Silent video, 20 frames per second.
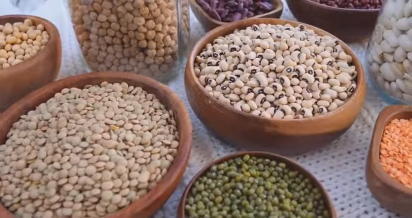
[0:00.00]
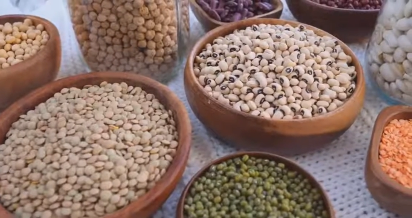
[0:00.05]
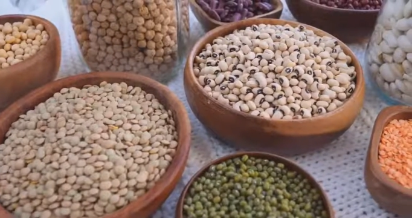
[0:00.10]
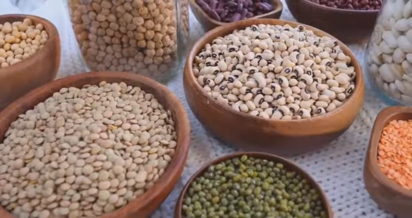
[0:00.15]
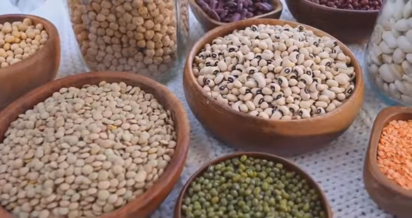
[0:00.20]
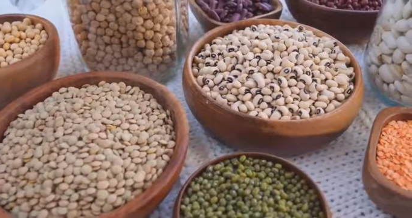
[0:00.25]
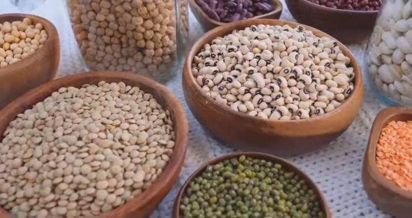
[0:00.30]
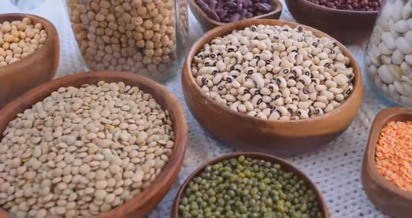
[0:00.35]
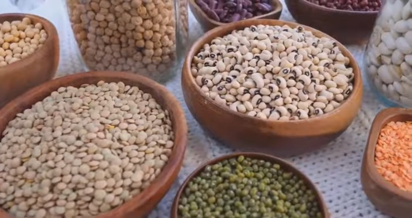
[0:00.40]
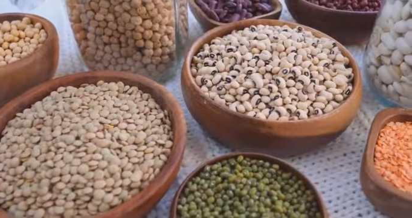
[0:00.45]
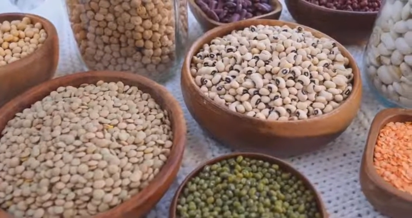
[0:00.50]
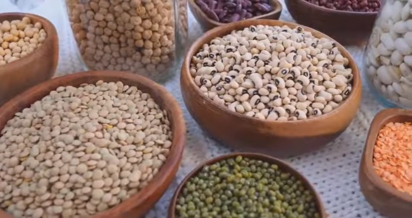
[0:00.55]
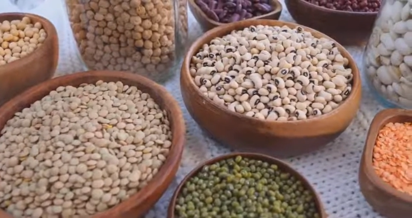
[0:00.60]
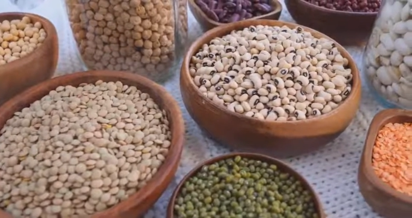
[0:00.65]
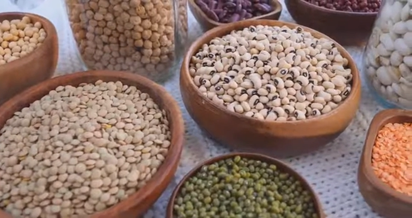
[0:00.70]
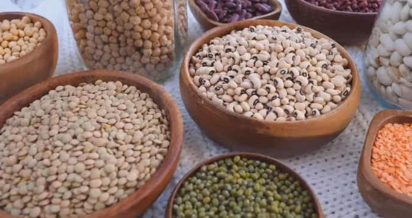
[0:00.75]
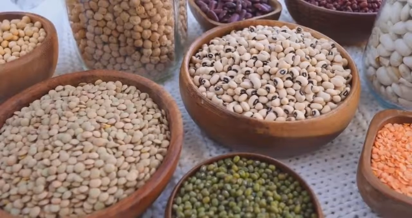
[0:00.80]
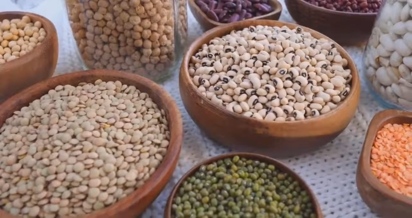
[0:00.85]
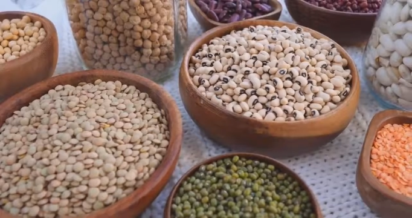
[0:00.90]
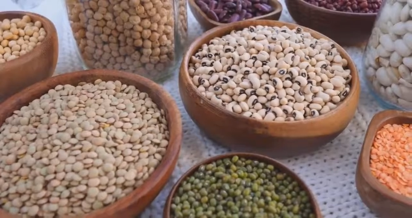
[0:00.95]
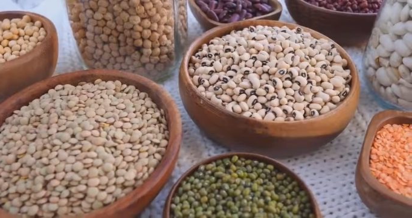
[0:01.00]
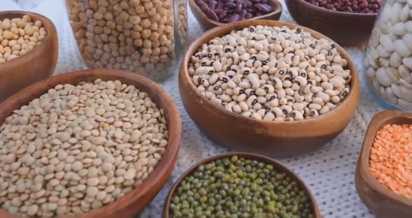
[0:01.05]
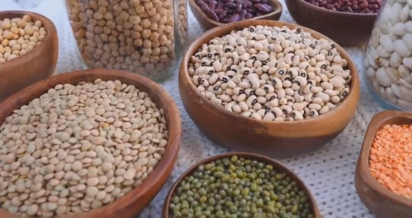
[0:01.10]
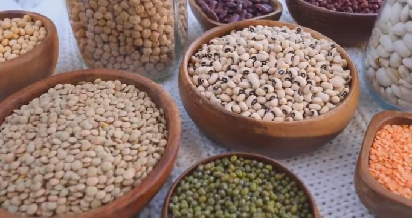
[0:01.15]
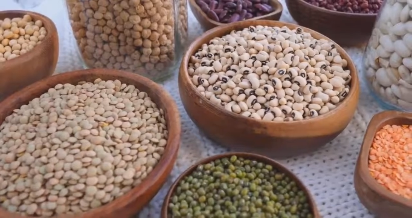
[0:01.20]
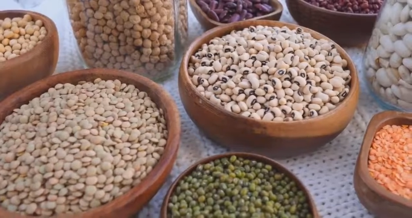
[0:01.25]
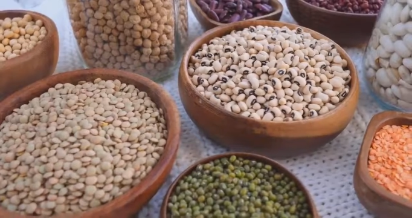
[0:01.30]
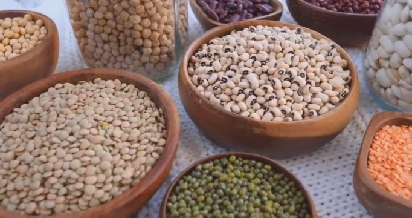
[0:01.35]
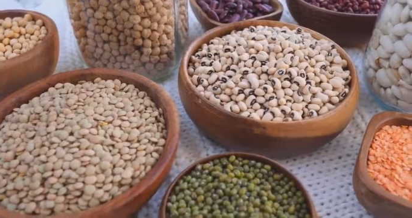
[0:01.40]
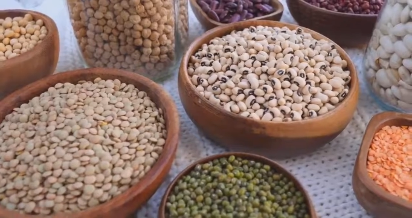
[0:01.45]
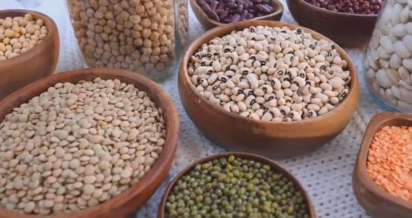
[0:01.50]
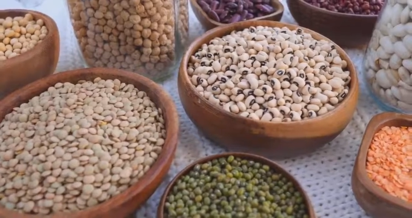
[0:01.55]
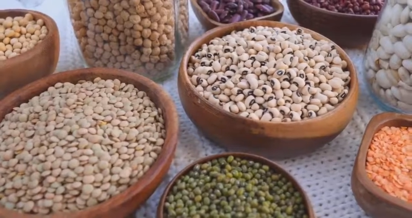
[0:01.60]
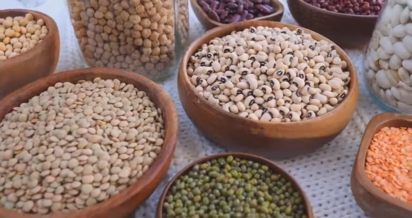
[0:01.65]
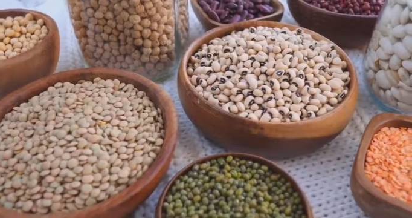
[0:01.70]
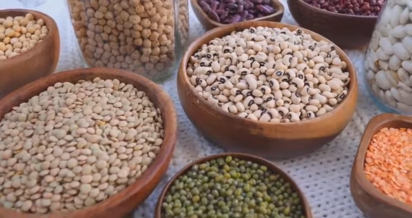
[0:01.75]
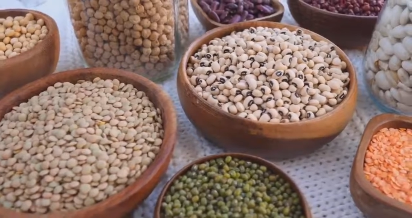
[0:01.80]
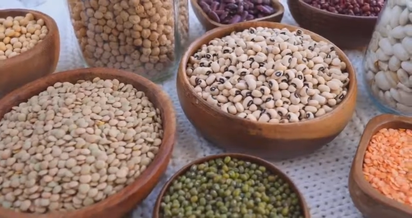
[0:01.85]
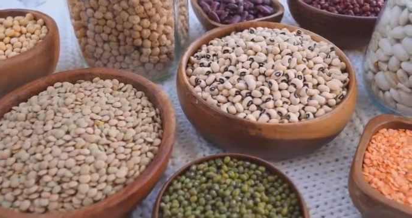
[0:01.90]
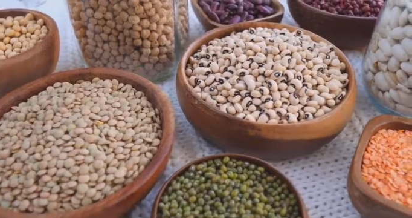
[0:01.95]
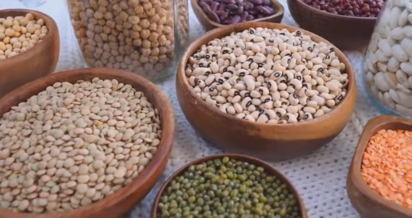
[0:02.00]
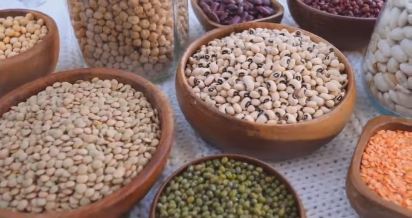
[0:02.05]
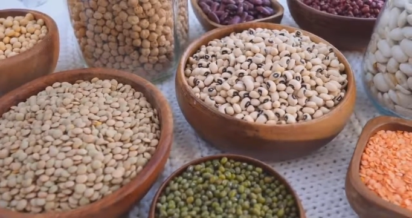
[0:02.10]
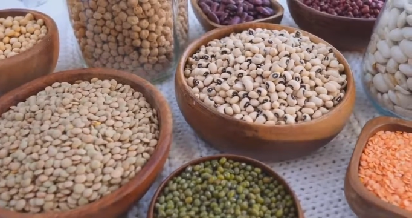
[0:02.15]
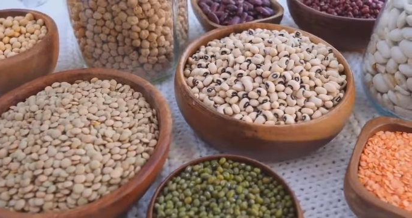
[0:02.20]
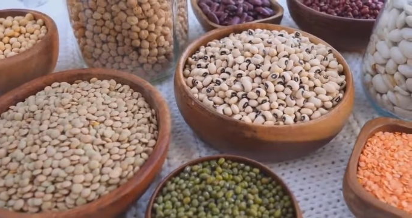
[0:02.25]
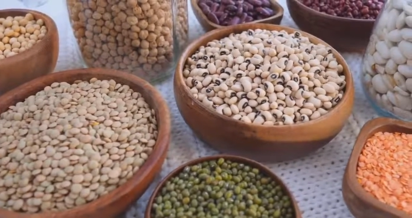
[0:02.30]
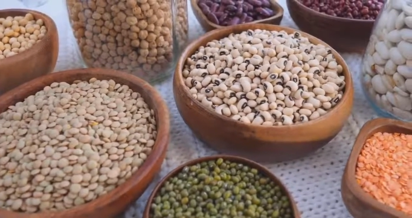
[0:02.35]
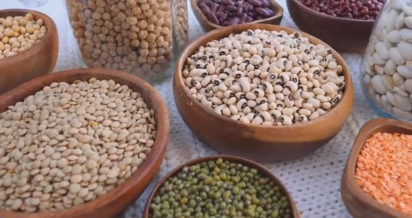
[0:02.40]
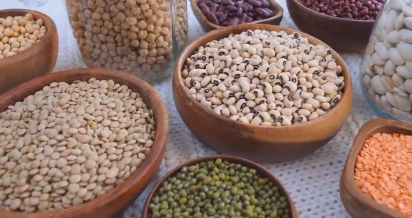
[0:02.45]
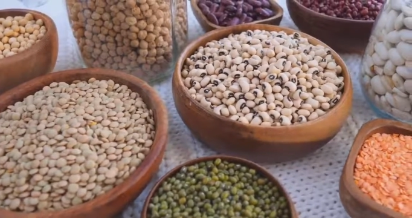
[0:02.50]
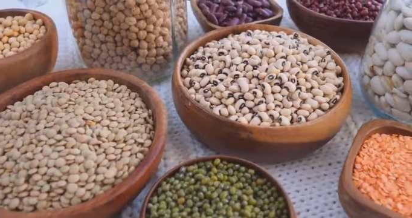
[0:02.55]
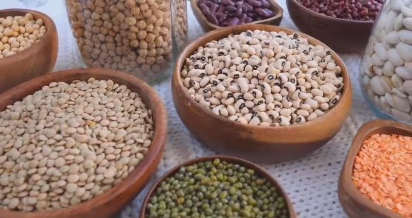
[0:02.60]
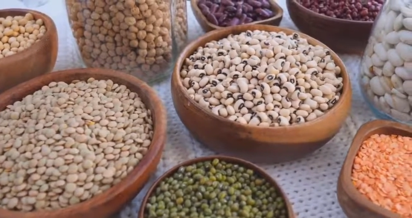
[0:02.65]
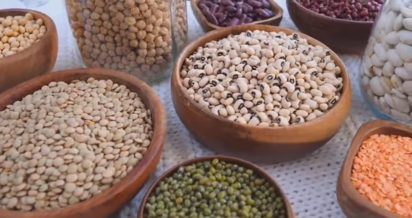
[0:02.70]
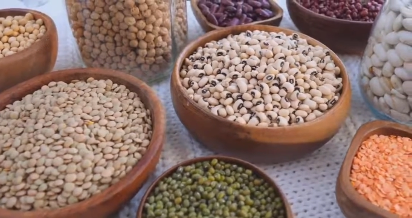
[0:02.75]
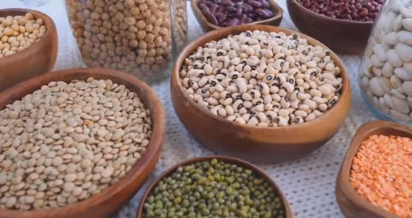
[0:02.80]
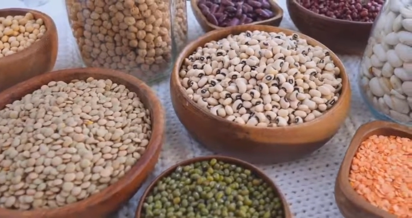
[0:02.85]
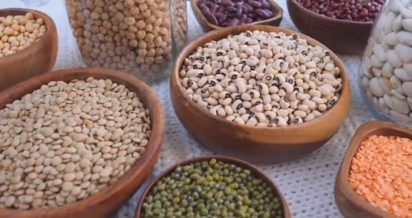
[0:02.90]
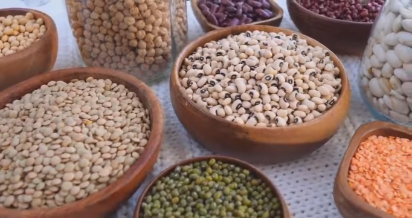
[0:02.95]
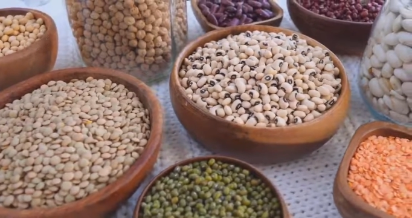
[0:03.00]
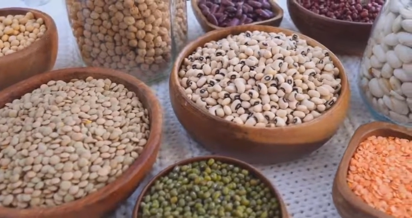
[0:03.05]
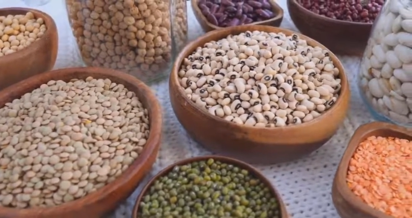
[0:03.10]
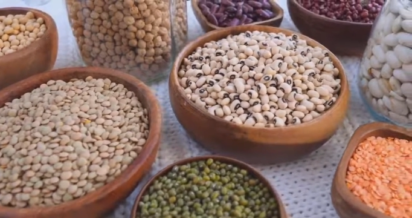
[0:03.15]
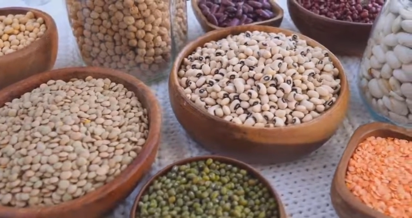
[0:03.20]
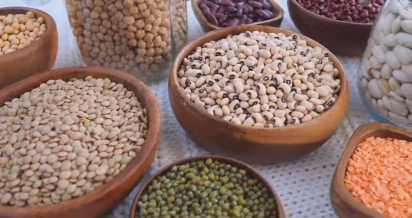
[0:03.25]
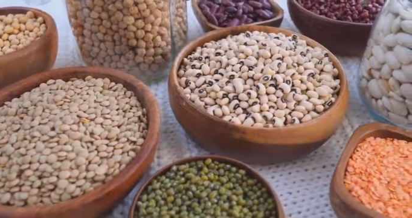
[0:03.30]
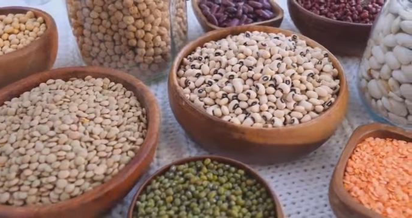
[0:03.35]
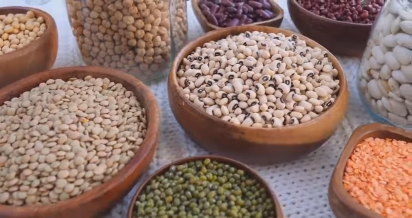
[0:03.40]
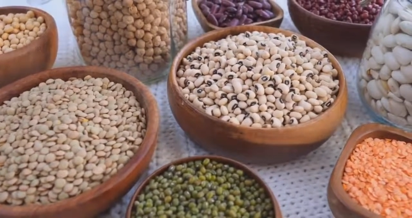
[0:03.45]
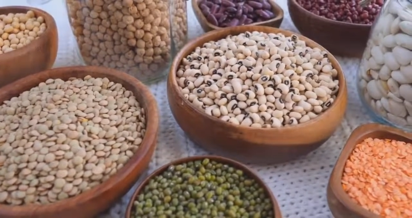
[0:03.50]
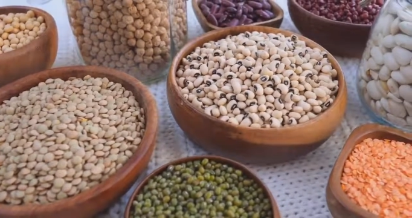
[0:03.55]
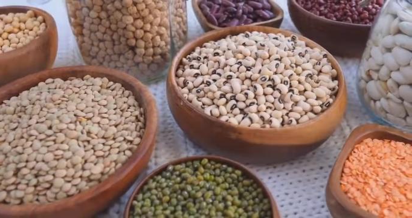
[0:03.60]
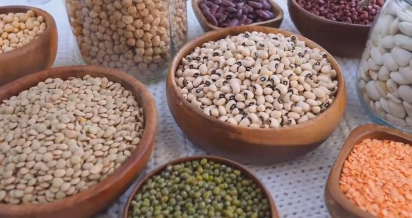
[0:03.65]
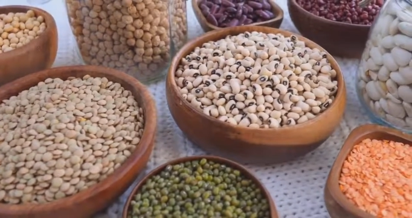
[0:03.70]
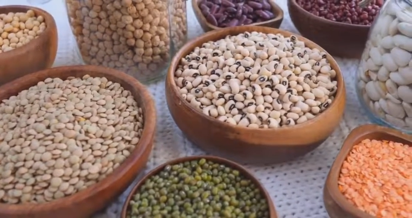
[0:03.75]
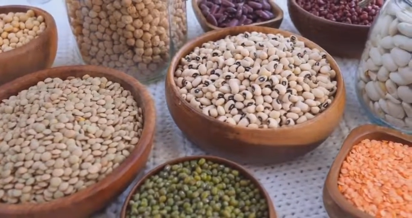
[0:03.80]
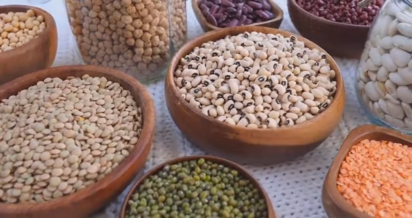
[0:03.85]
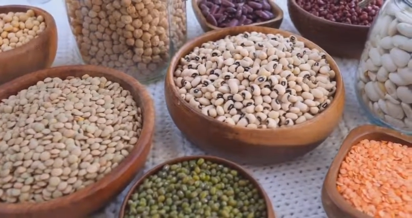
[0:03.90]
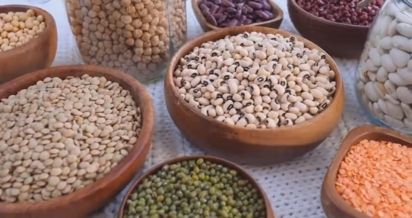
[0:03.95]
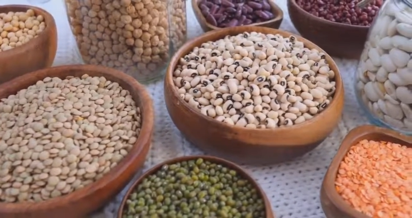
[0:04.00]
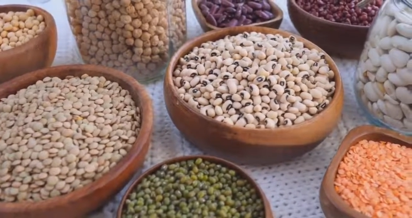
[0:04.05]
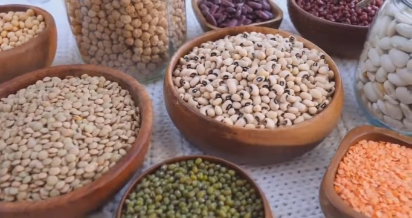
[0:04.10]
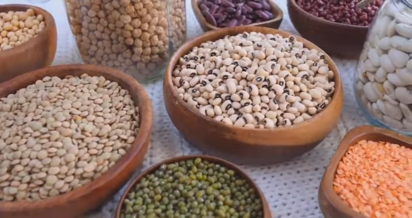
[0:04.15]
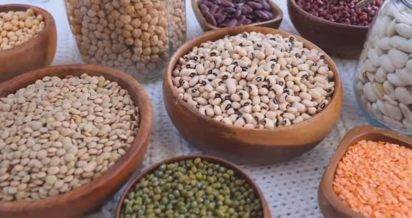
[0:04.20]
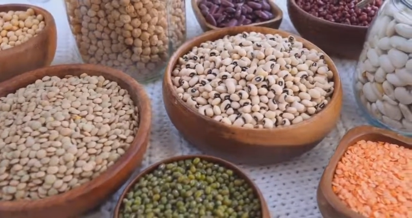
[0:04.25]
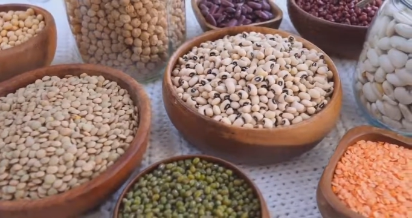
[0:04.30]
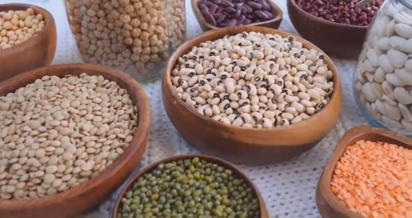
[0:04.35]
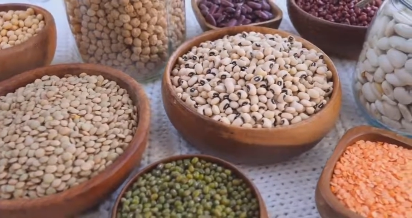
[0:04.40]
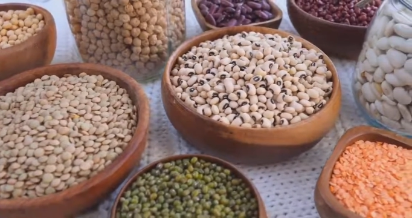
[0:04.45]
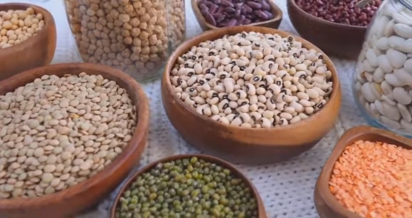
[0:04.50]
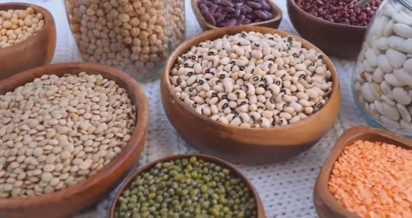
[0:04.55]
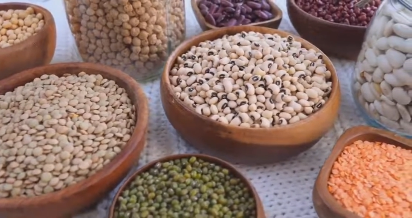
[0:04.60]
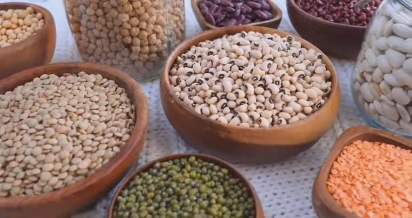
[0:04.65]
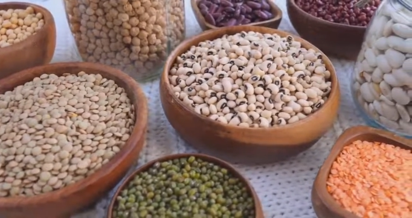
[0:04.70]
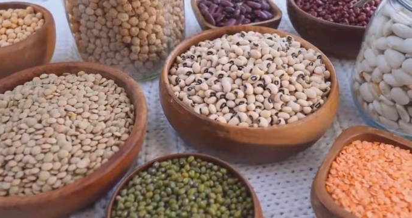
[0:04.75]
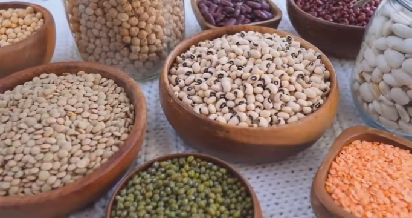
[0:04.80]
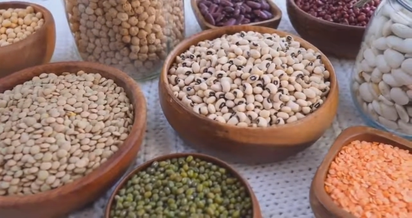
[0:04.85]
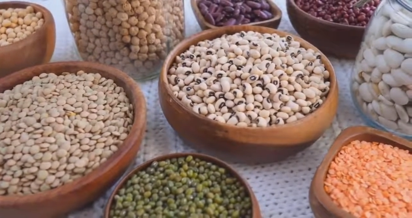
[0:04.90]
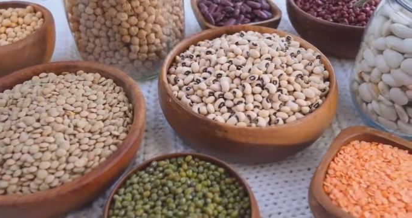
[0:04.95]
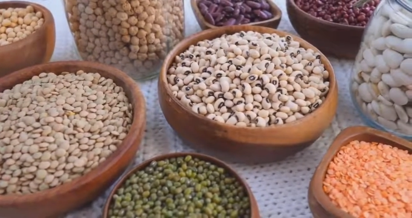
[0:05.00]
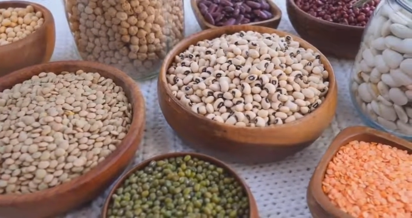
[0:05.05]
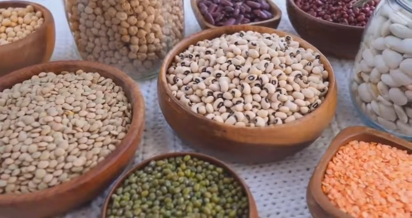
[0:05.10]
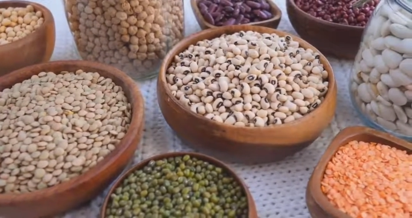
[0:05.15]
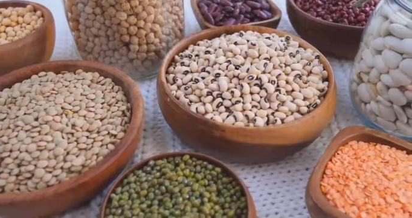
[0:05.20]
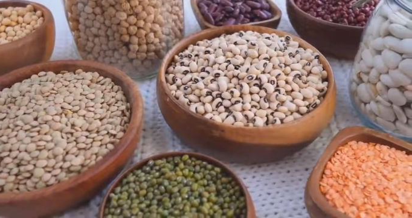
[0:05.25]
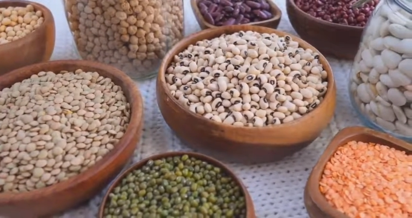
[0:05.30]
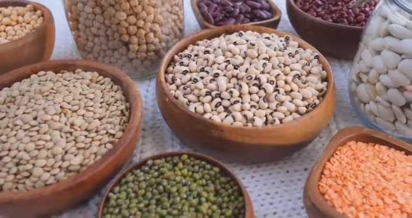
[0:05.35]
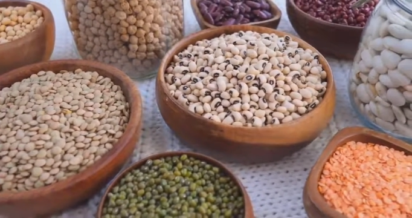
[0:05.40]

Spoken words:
Nobody's mouth can be seen.